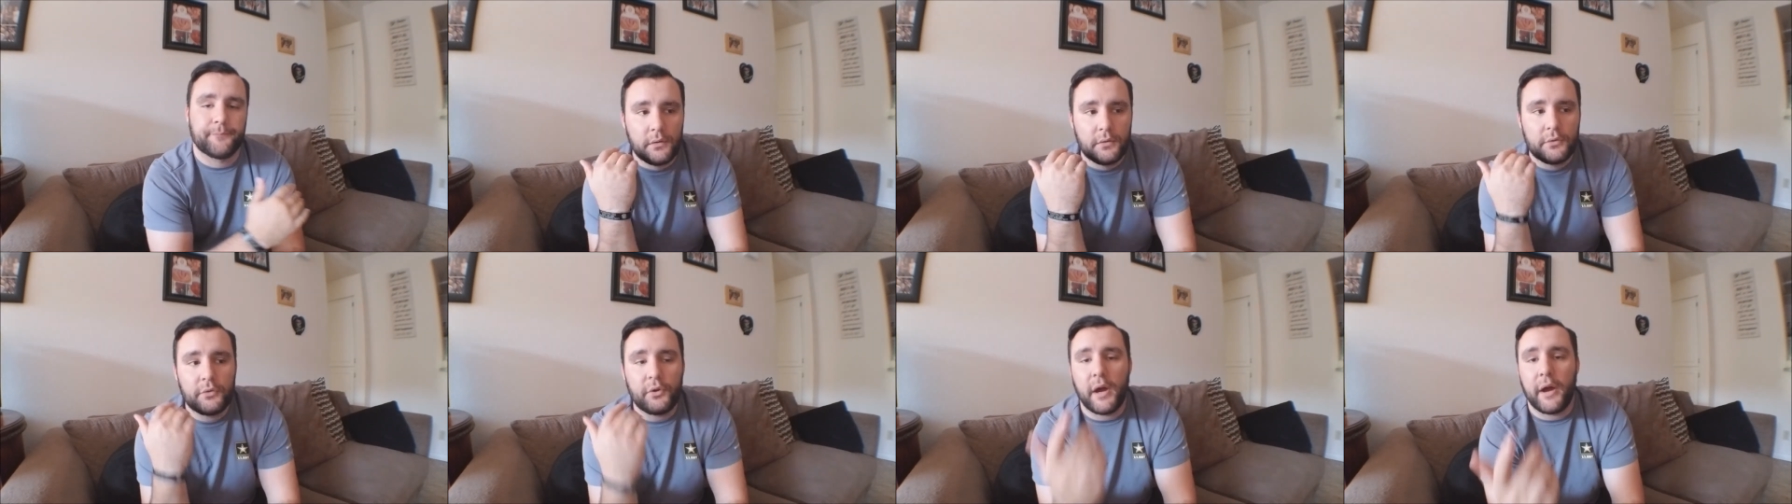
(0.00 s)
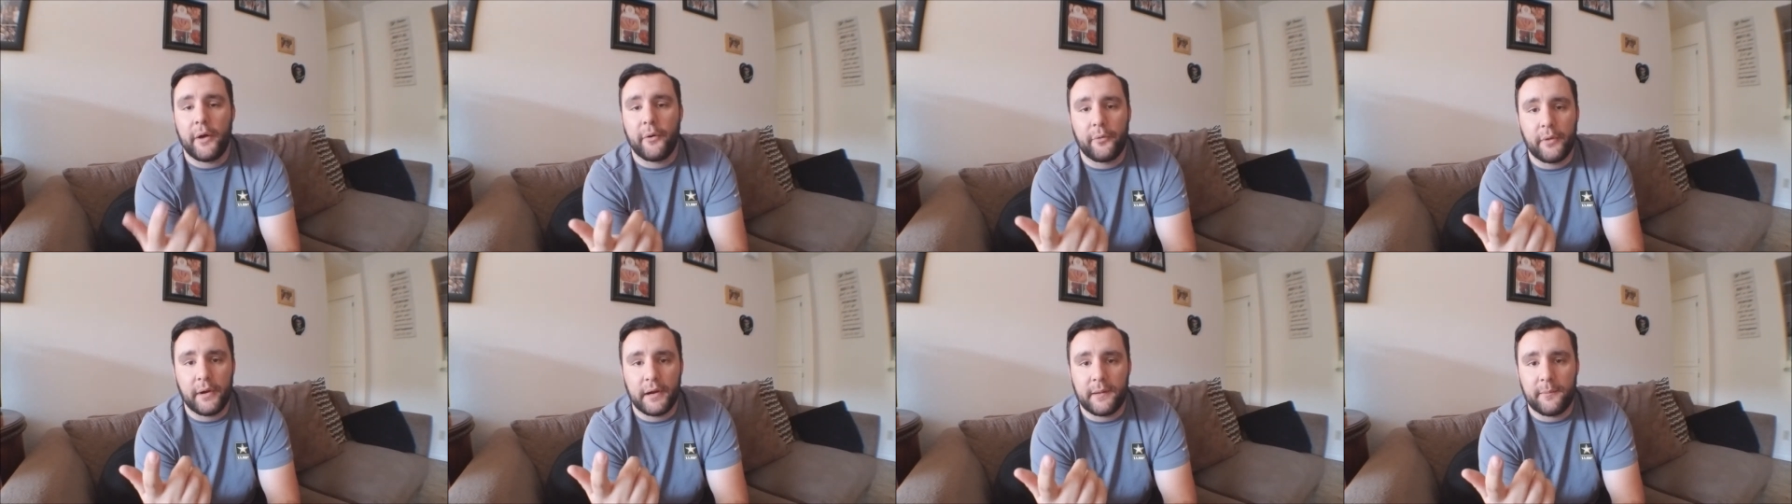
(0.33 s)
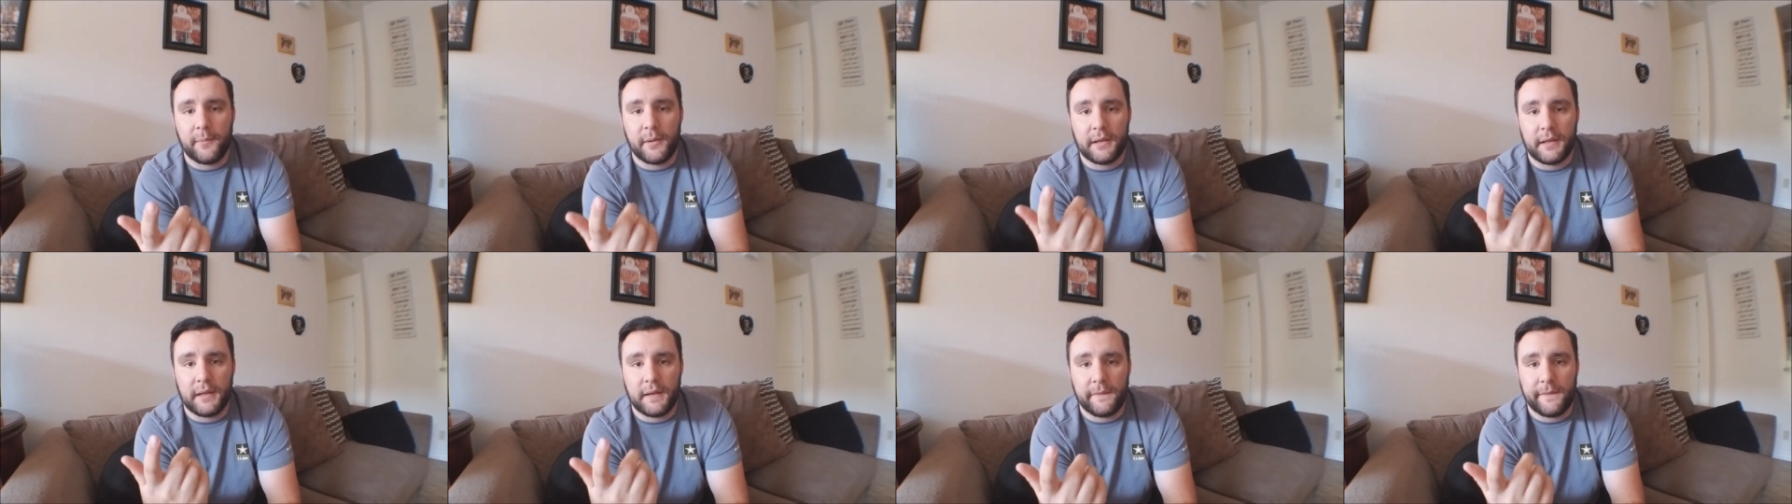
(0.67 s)
So I would
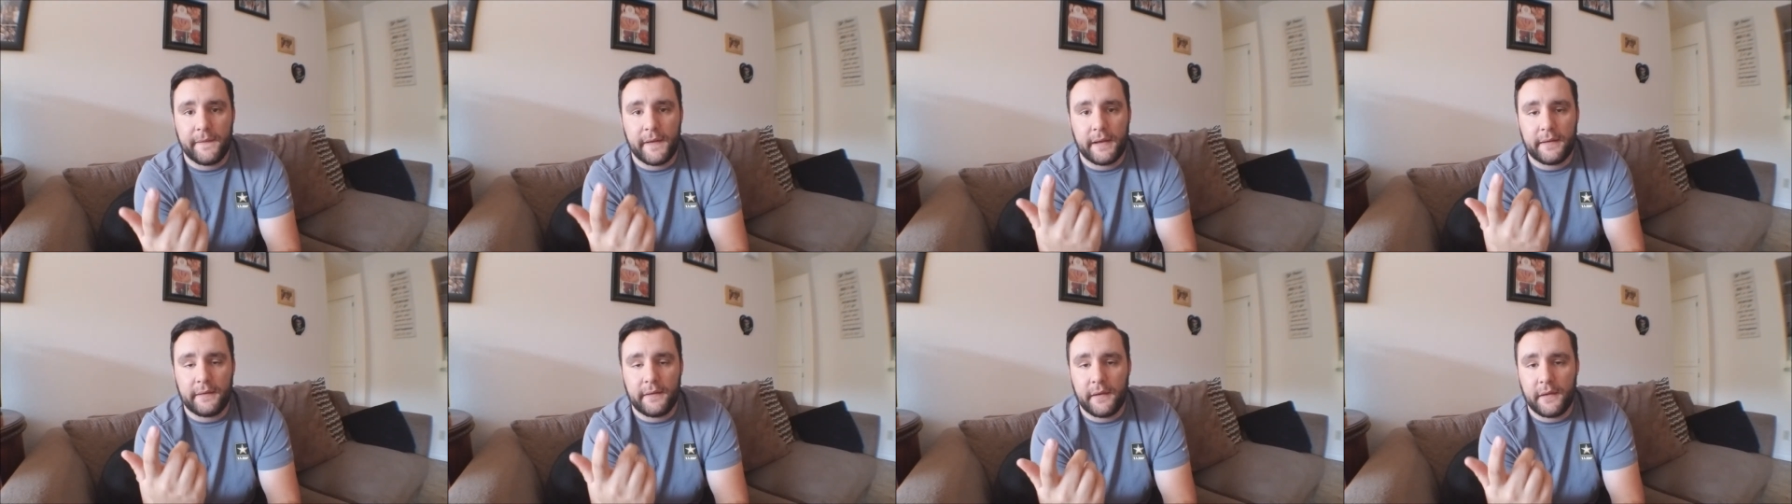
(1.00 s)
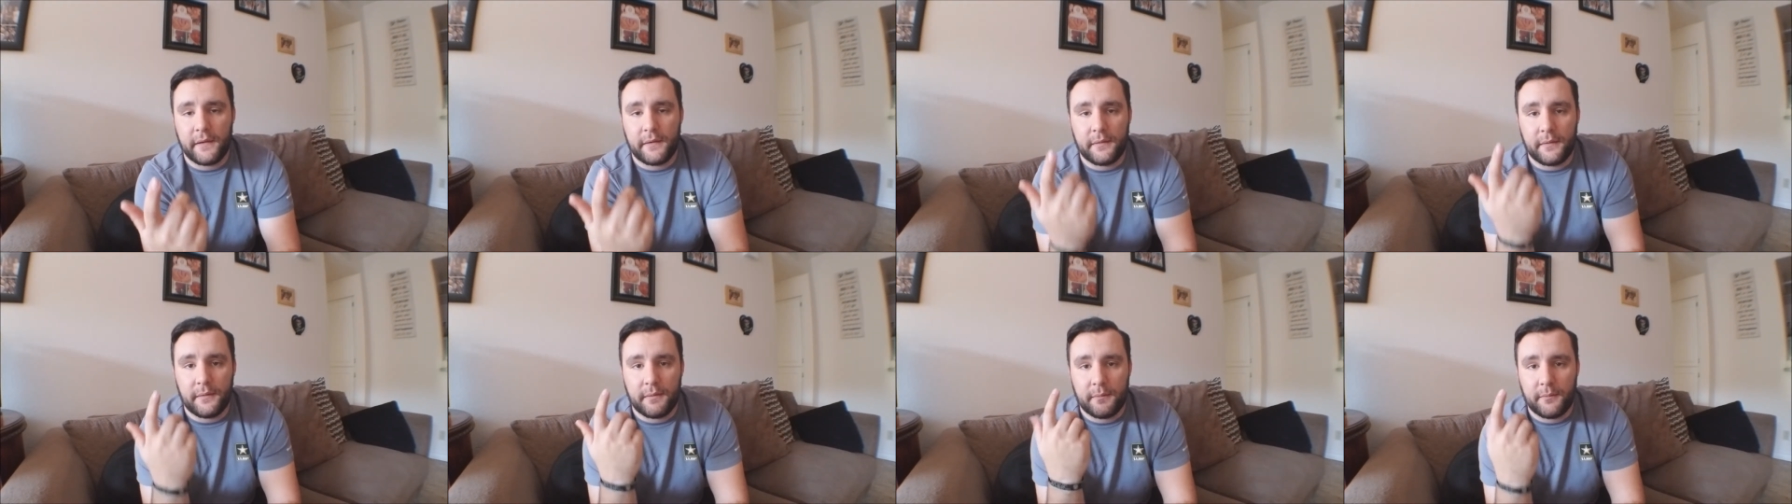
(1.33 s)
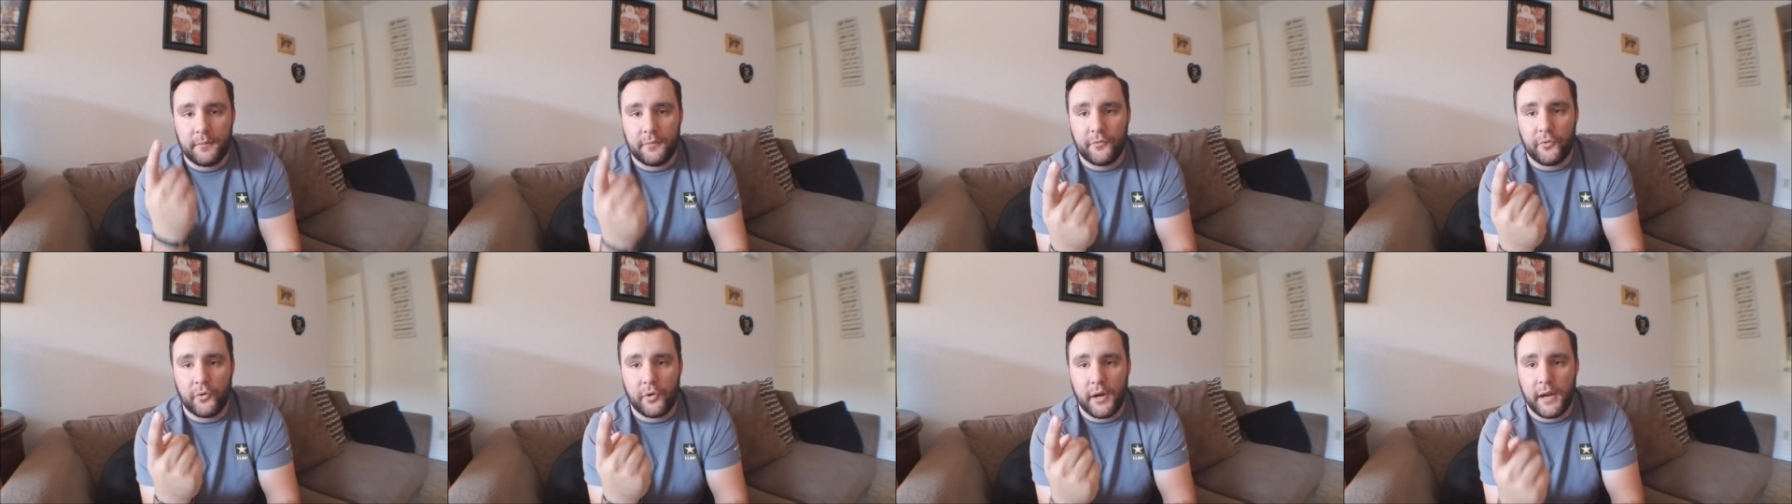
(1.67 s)
recommend get that done
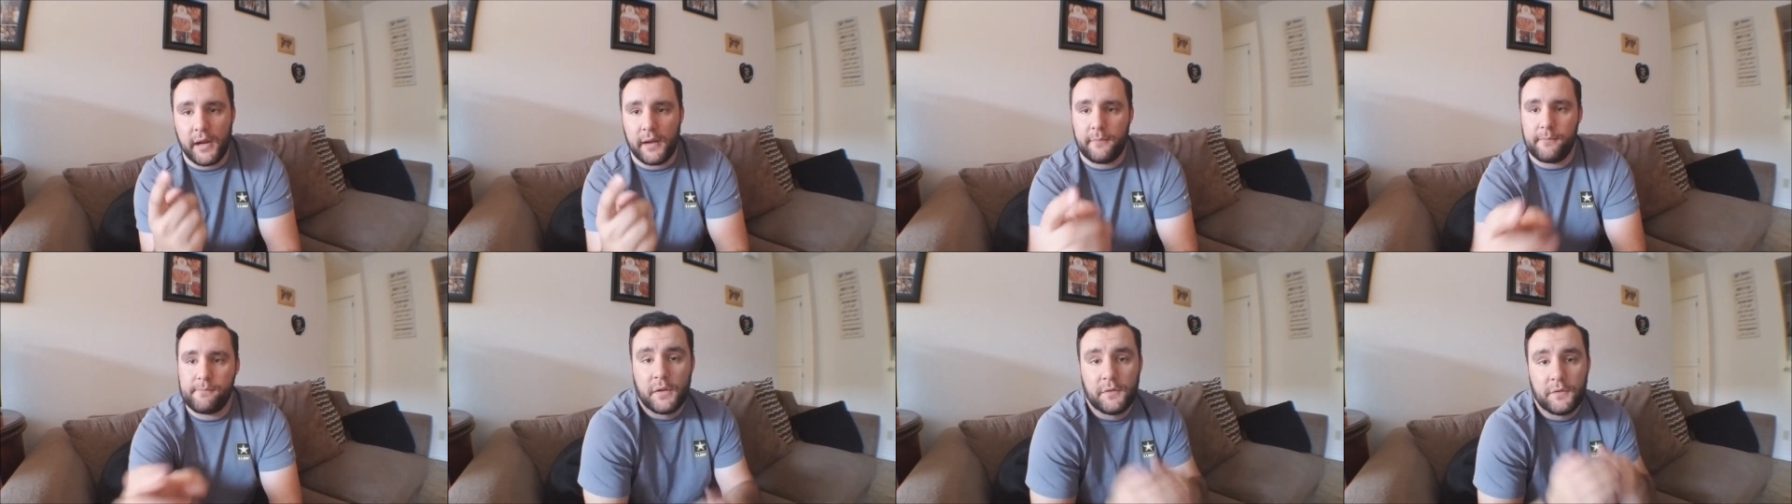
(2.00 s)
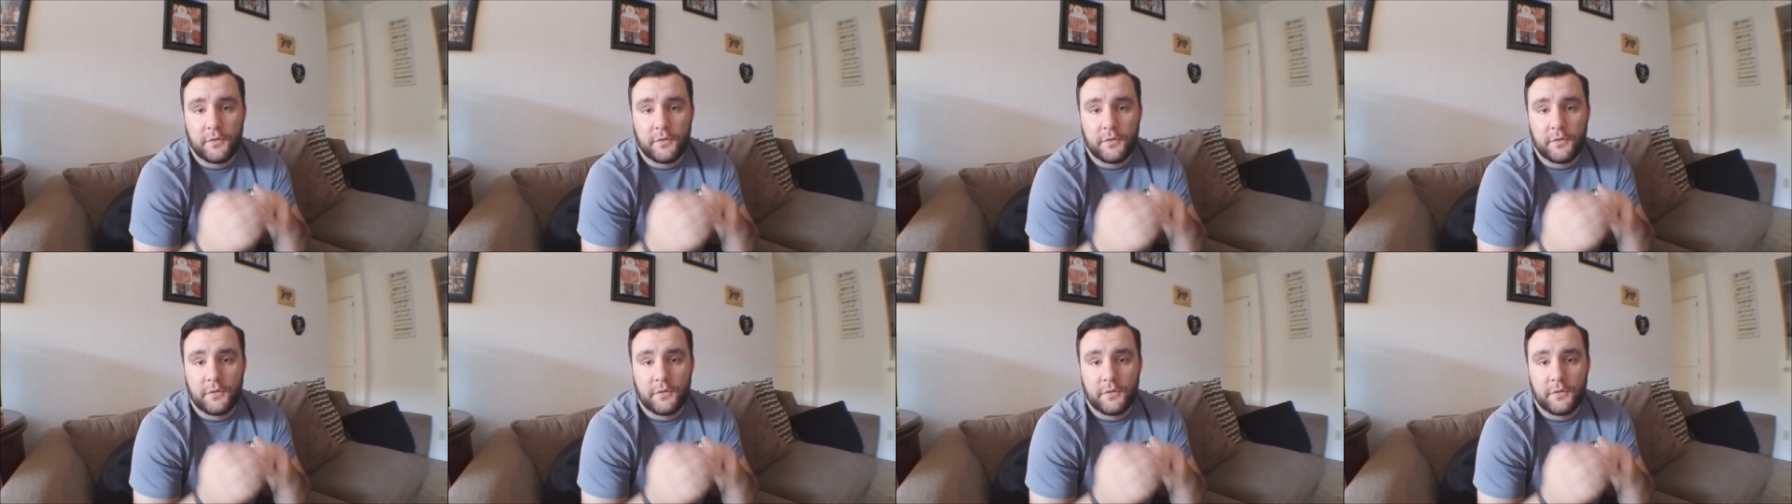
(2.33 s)
beforehand.